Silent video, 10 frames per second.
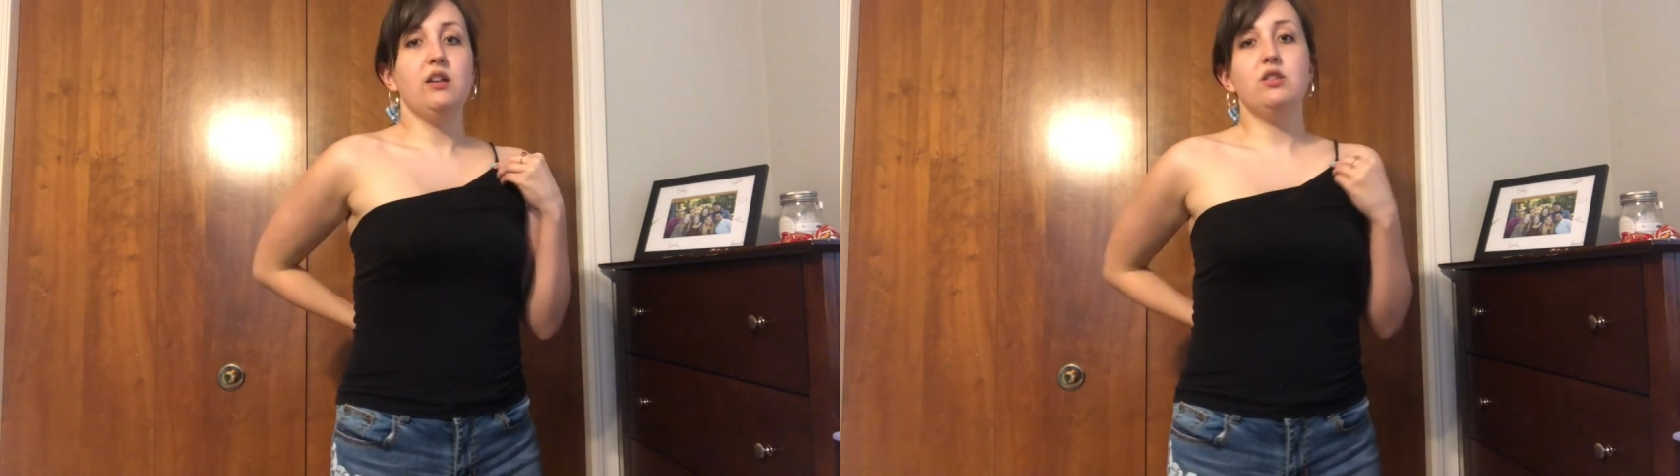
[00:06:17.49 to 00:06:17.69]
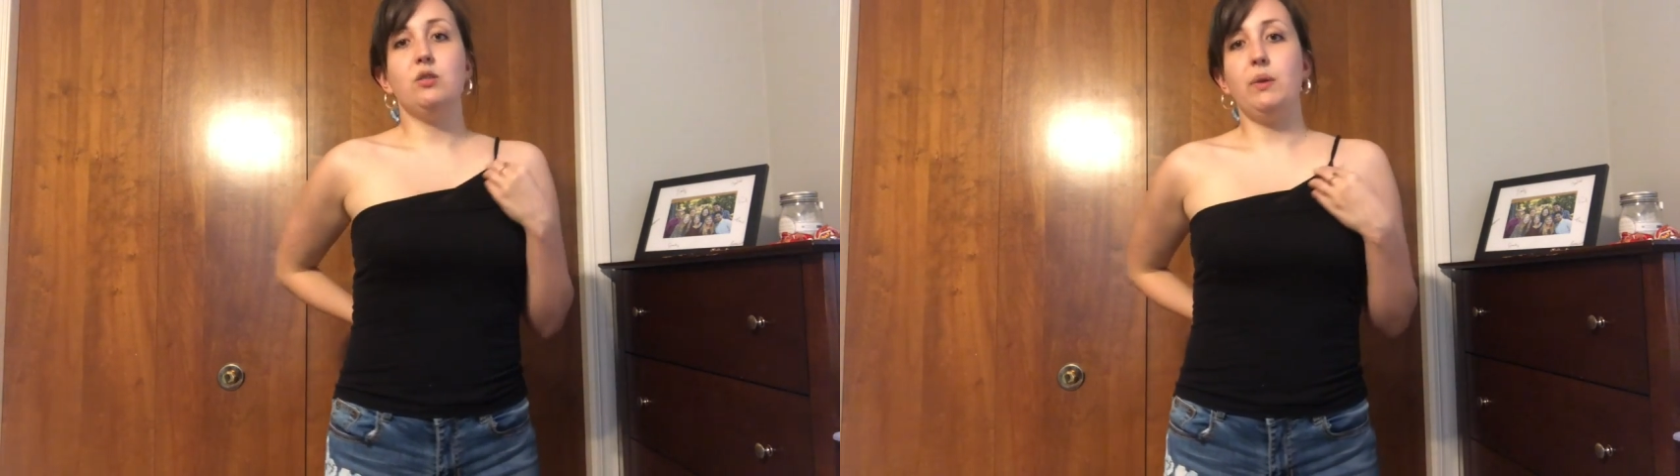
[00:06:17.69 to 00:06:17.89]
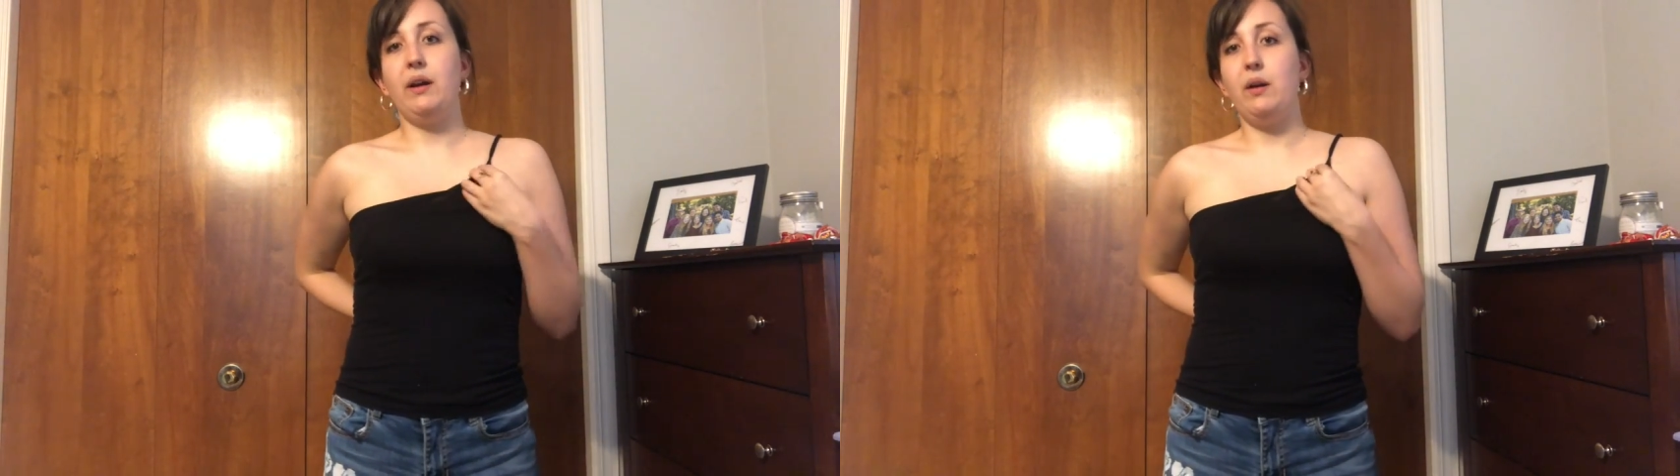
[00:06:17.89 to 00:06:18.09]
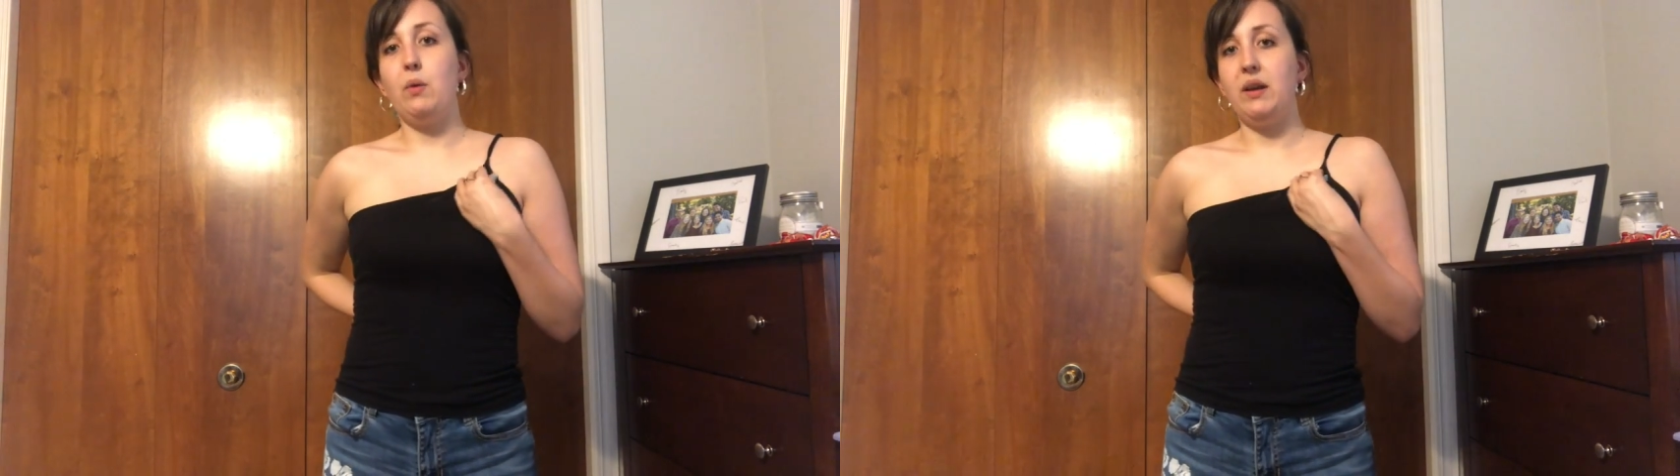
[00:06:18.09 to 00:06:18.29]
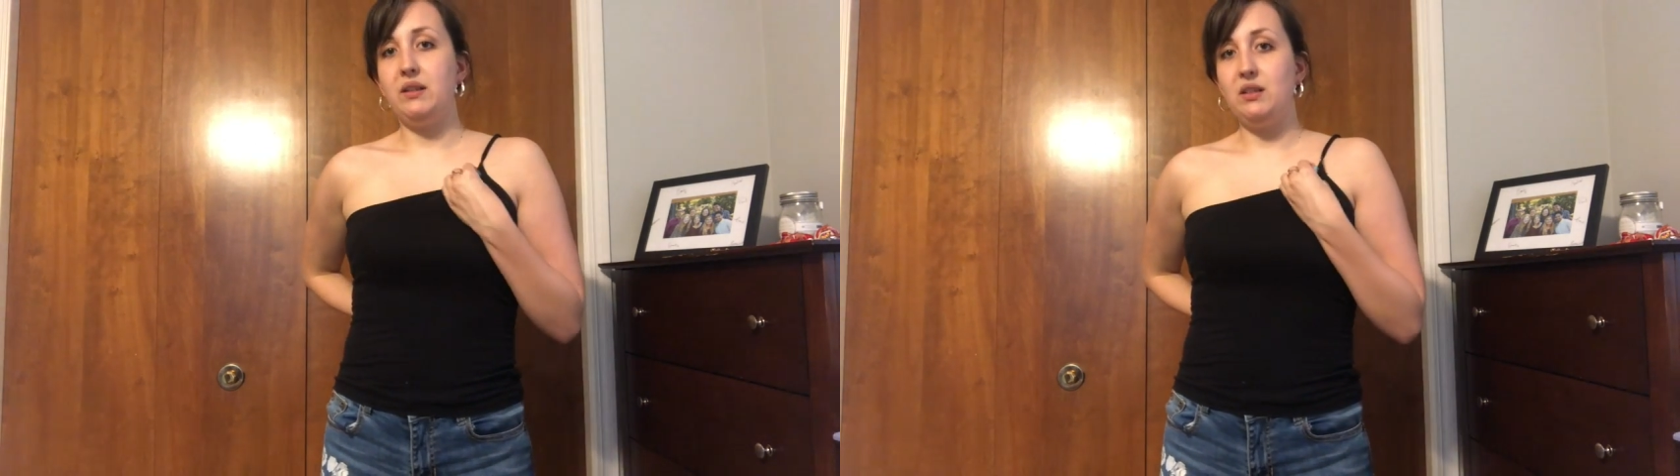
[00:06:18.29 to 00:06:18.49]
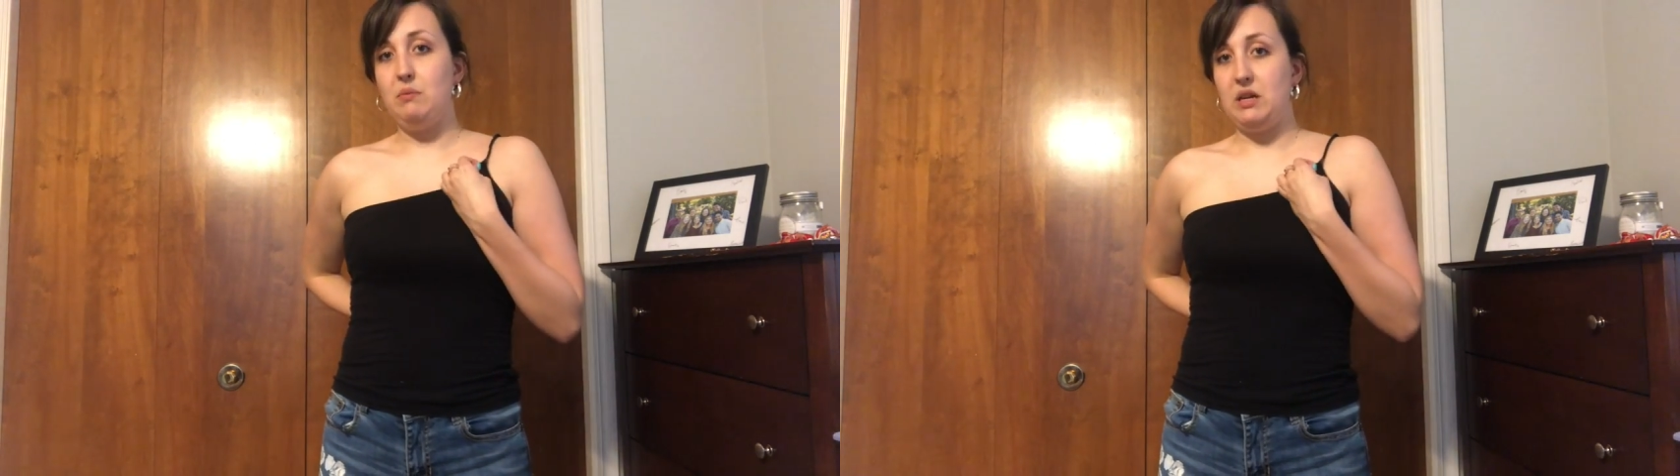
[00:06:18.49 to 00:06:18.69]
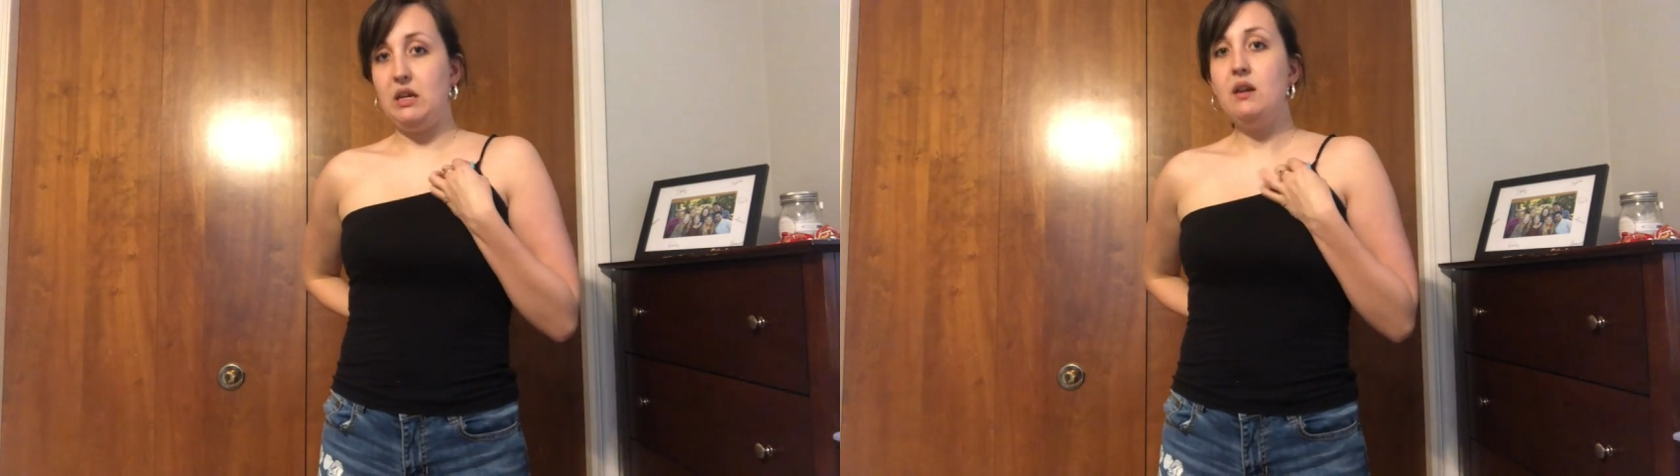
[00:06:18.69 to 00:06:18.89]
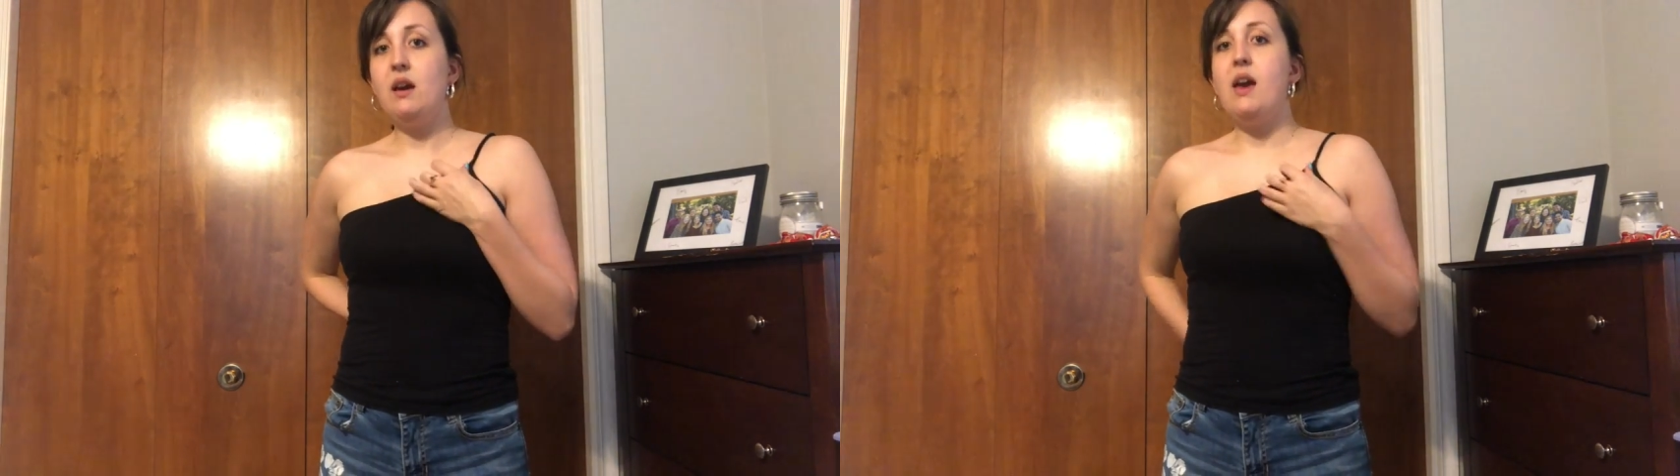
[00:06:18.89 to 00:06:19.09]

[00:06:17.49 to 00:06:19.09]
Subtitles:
to where I want it to be.